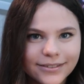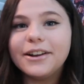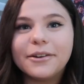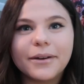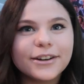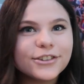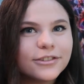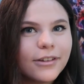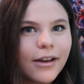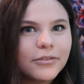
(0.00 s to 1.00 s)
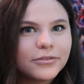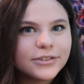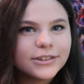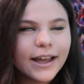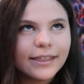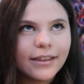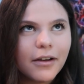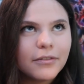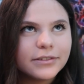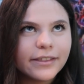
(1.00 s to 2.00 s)
I don't know, I
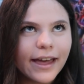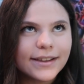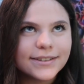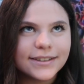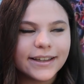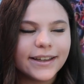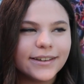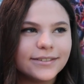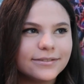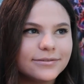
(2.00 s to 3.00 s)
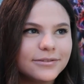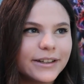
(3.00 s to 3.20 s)
loved that scene